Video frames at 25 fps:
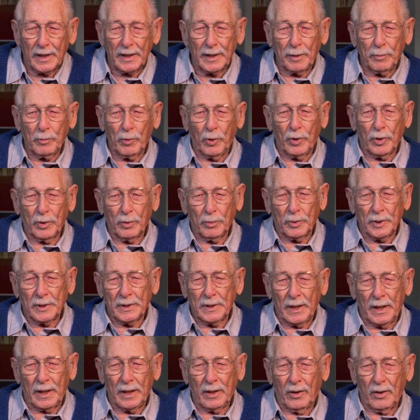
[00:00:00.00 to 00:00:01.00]
anymore
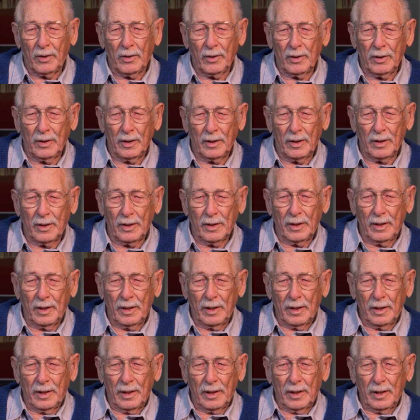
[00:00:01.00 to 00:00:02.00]
what they are. What
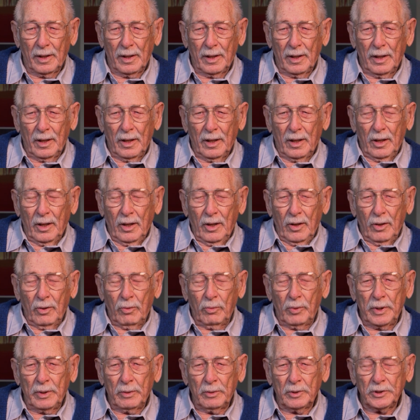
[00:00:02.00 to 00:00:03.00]
were you doing here?
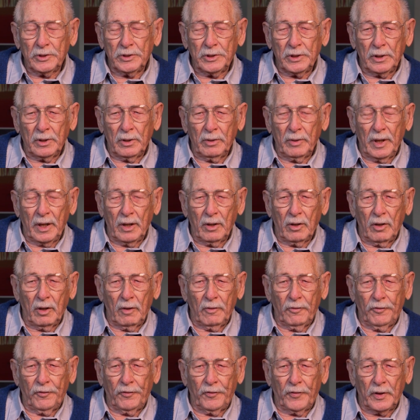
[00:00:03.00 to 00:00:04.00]
We were showing
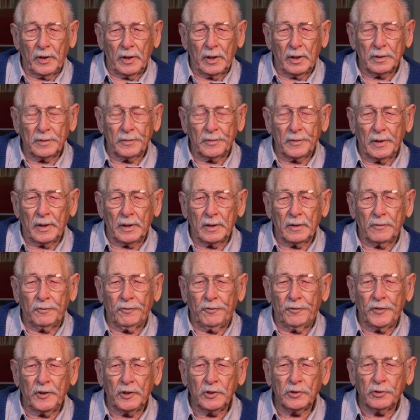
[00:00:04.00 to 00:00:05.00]
off uh, a
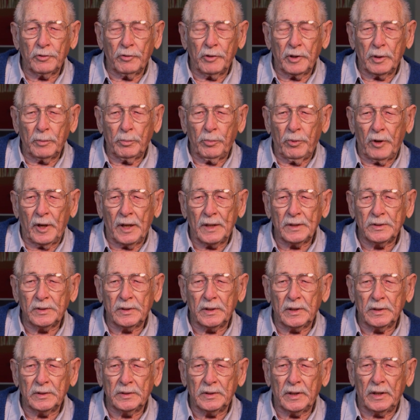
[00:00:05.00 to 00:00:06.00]
filtering
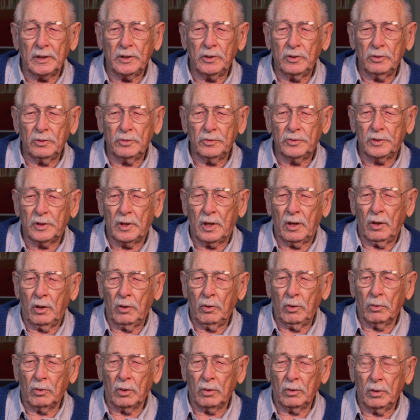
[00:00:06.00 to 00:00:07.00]
process that used
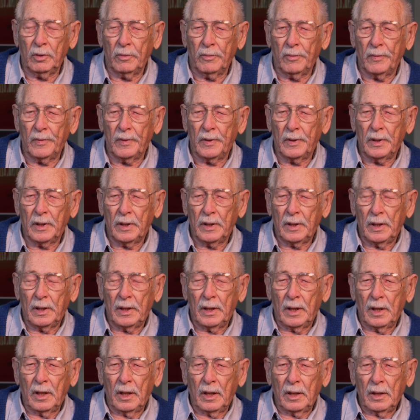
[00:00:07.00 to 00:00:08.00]
coal
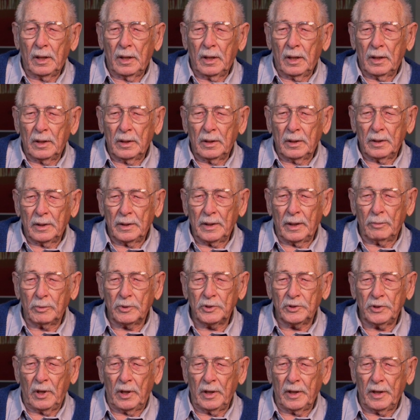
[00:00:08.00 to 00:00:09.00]
that
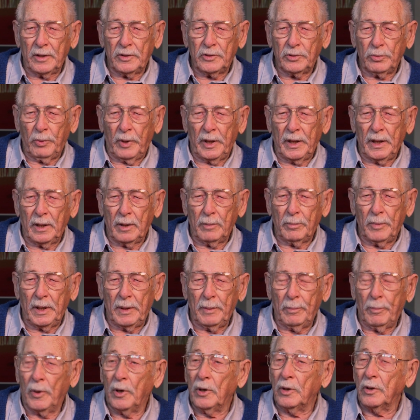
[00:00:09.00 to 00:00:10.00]
was on its way to
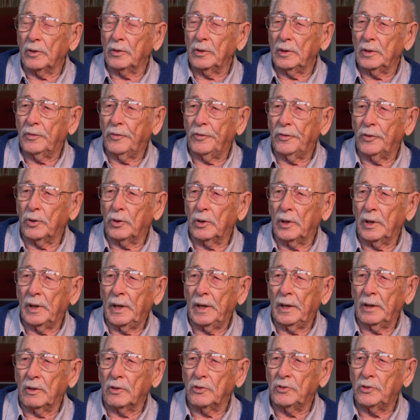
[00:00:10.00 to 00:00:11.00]
be burned for
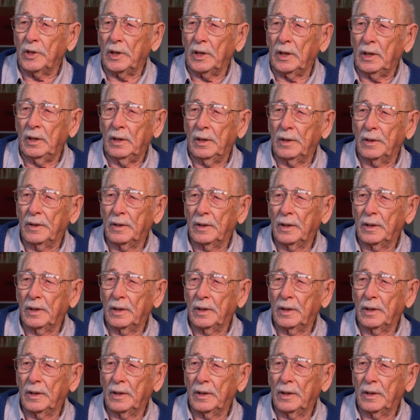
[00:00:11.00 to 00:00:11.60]
energy